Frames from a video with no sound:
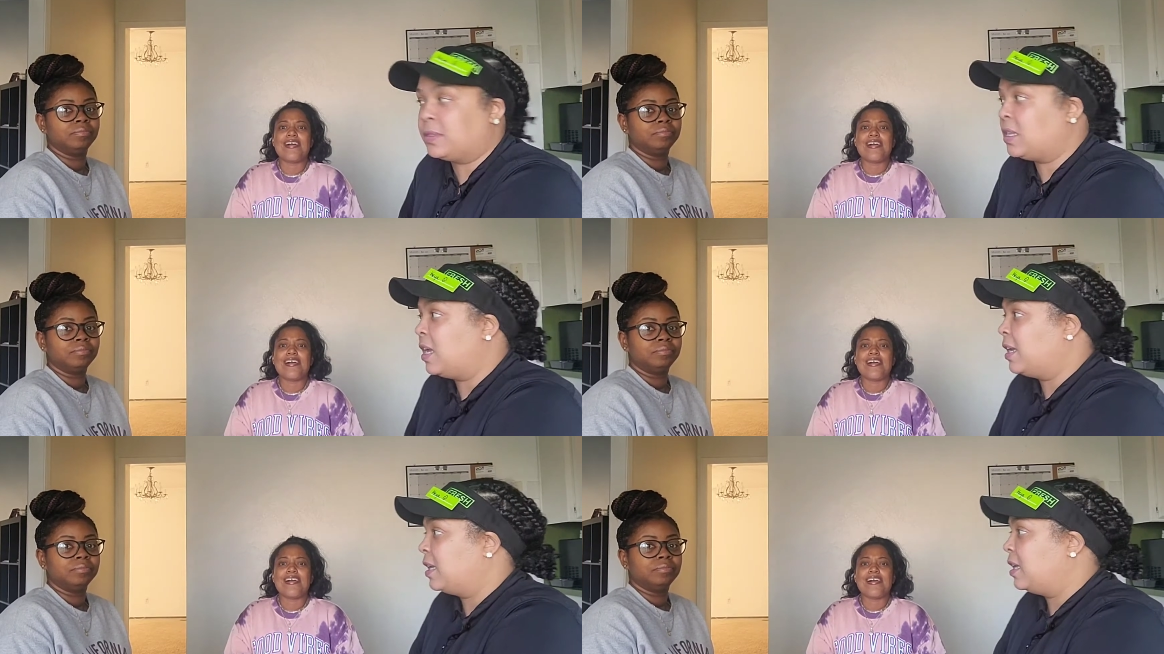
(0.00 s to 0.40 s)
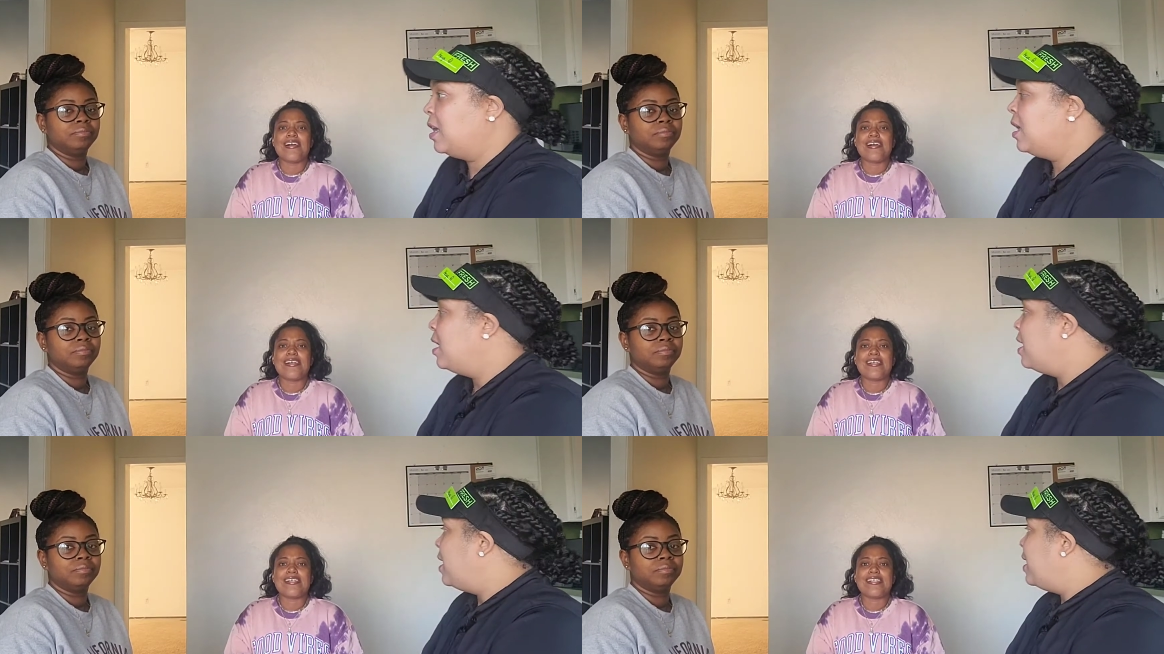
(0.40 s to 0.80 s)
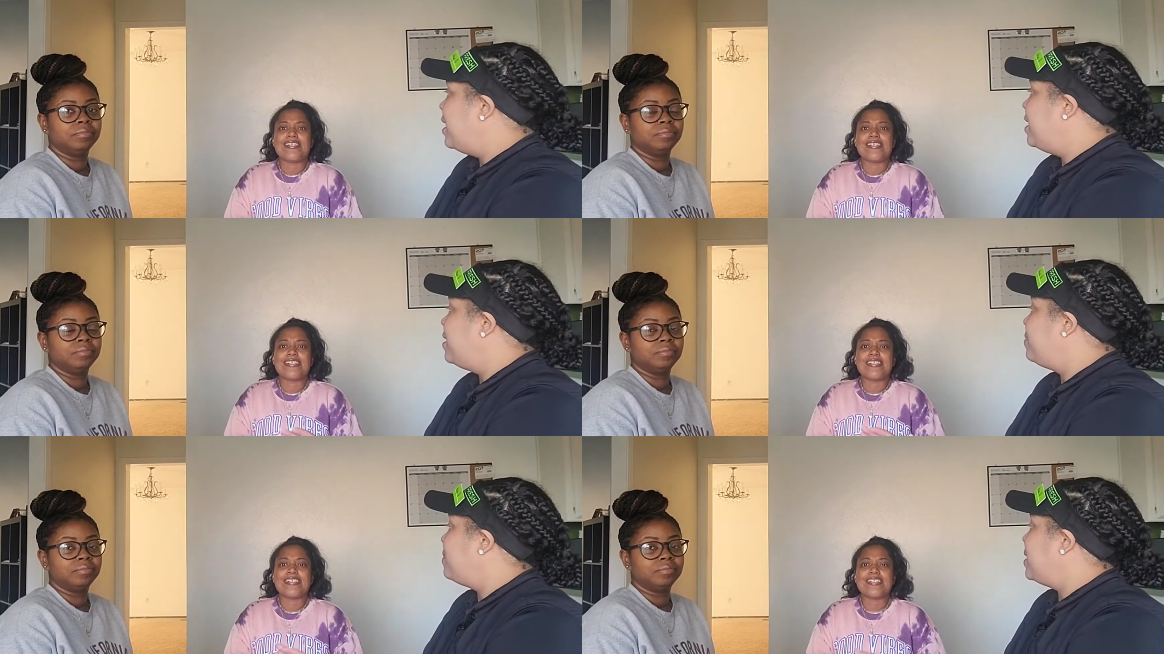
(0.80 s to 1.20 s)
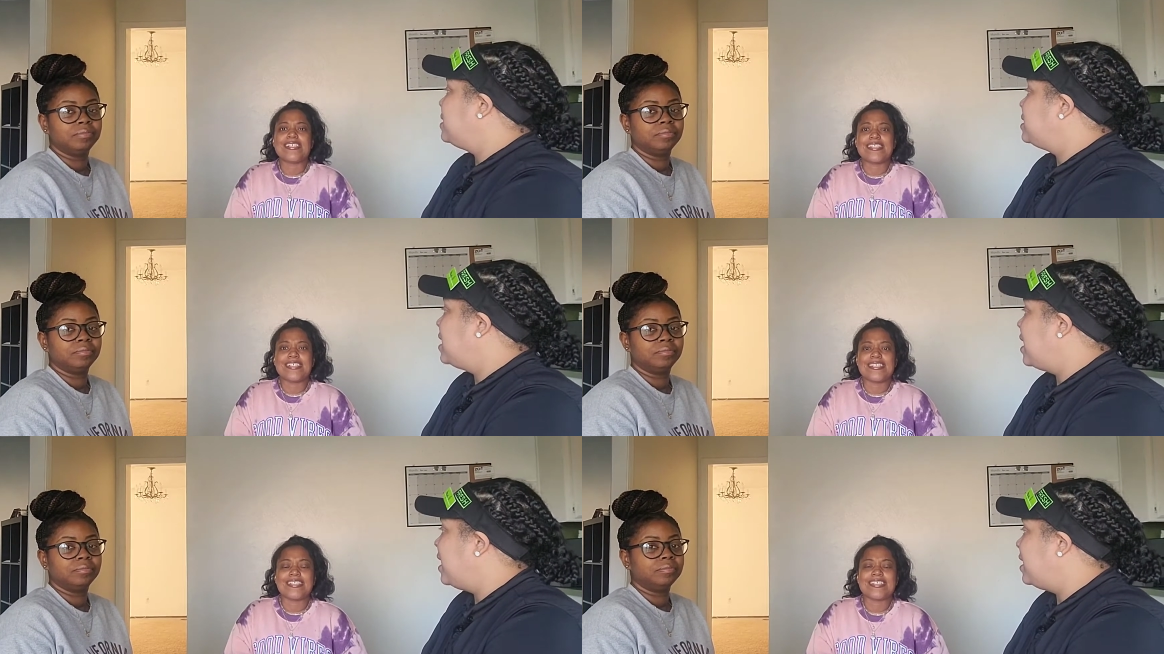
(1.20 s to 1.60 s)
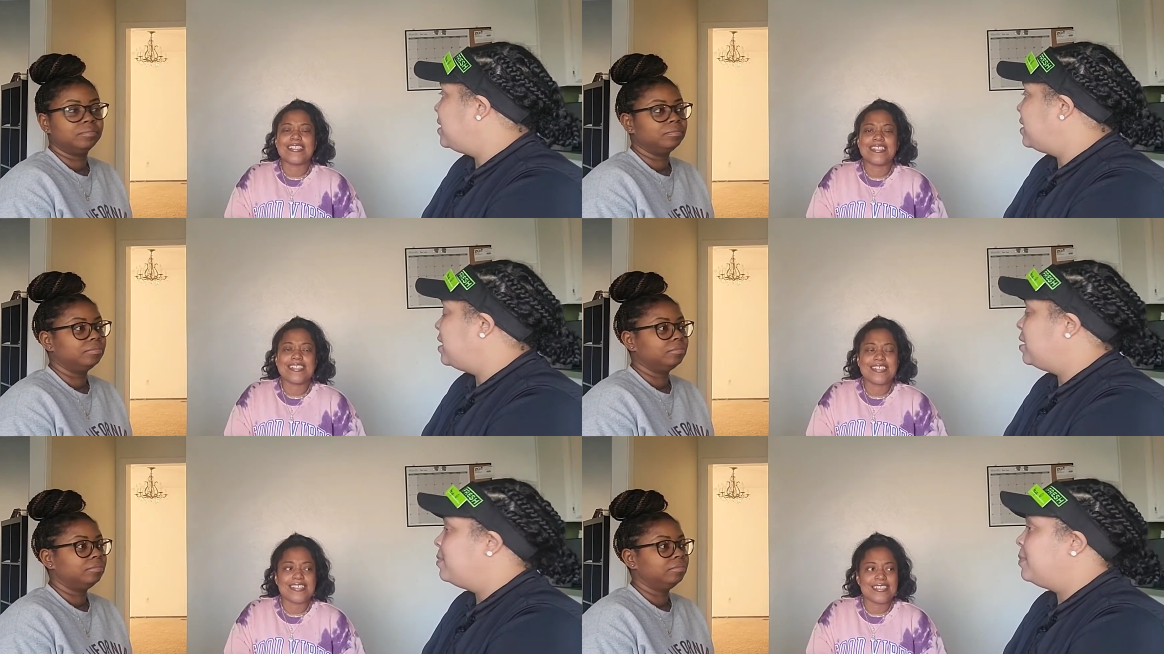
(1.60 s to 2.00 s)
Speaker 1: Like he'll maintain
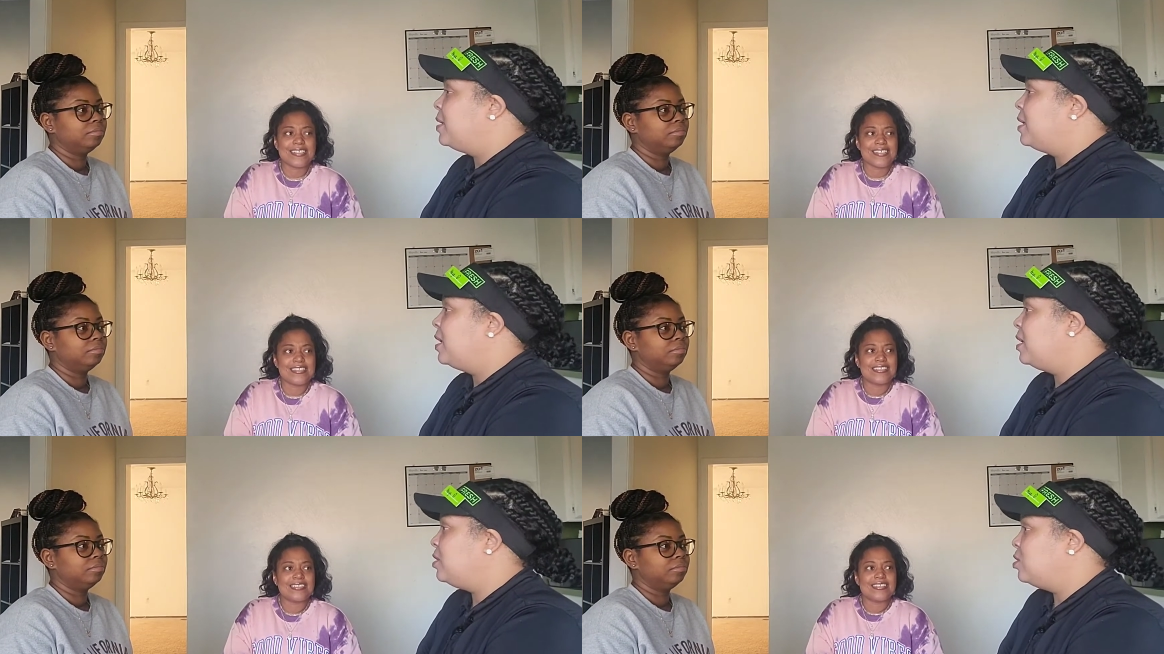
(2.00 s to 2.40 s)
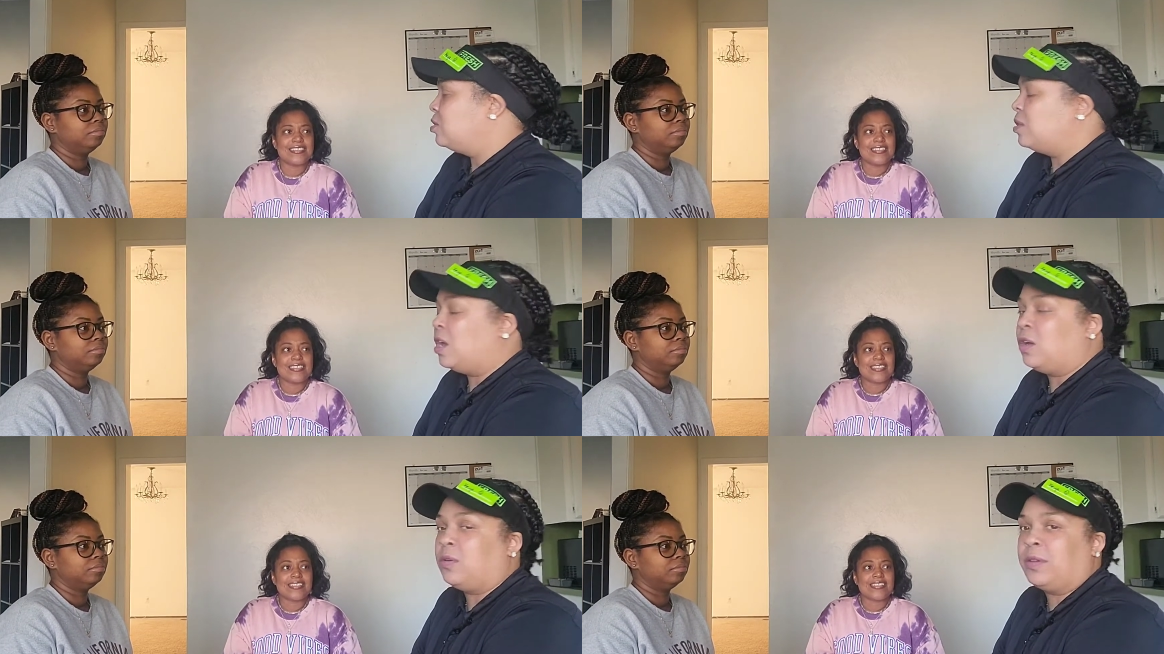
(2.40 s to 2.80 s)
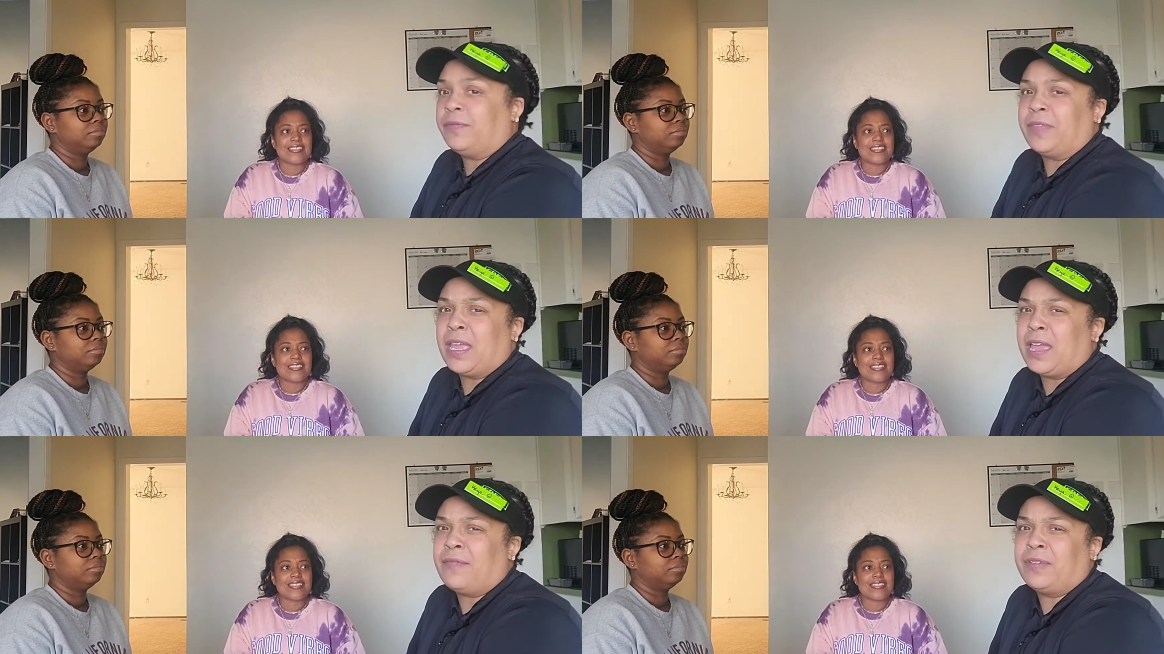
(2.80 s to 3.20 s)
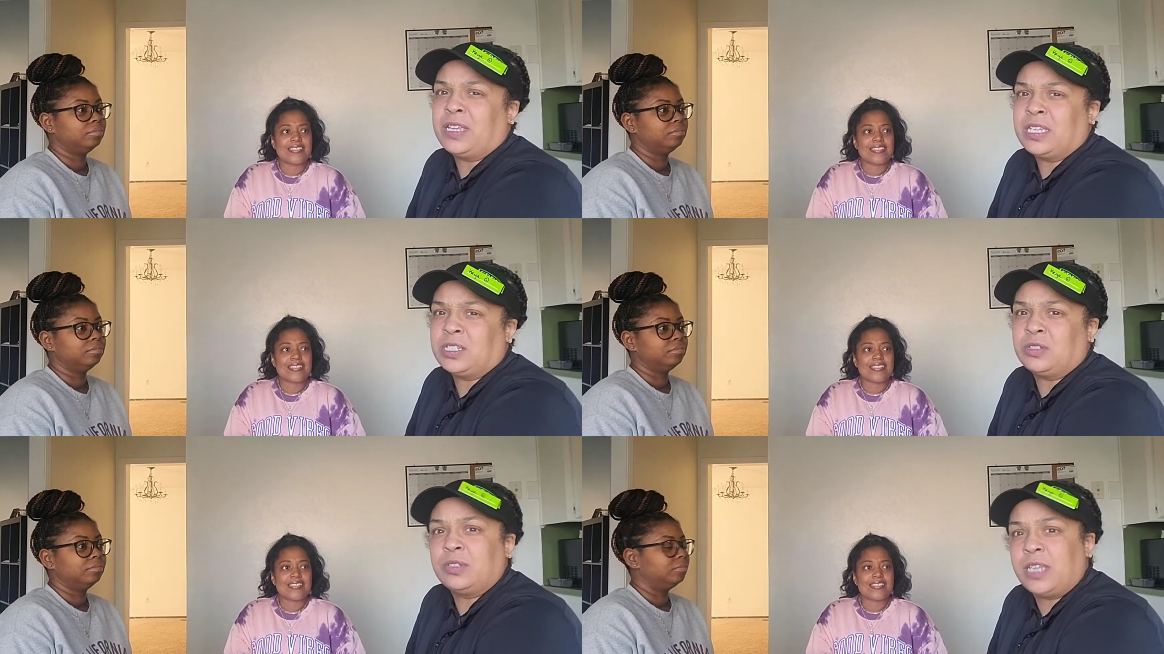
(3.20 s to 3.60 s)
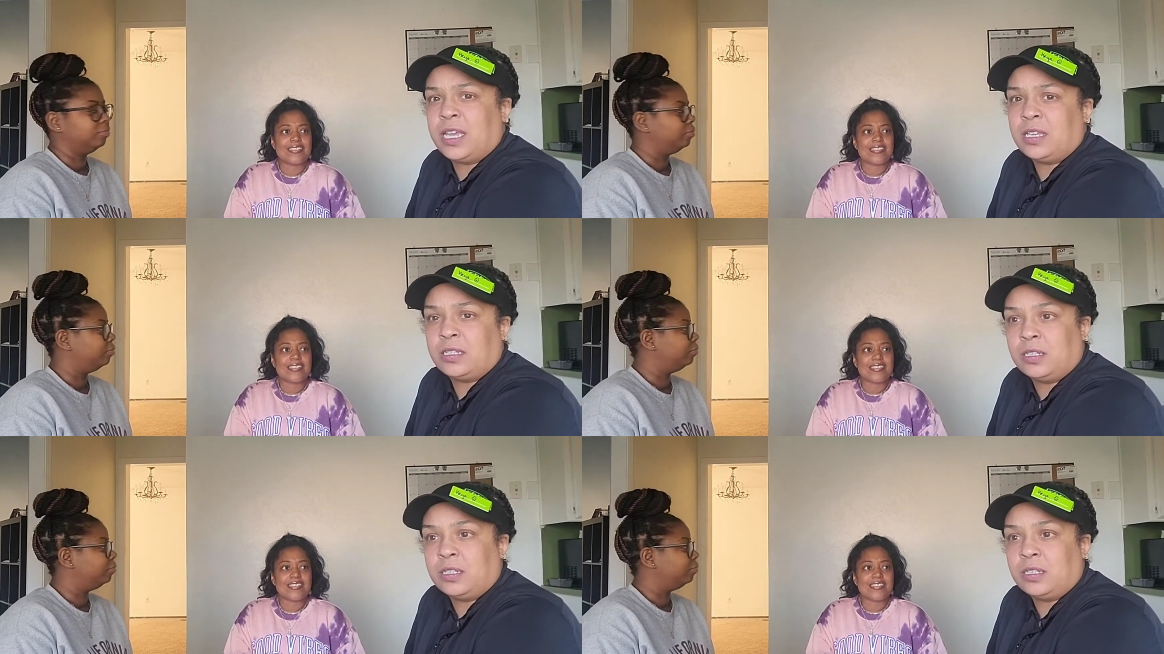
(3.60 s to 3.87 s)
them, and he, you know, if they have an issue, yeah,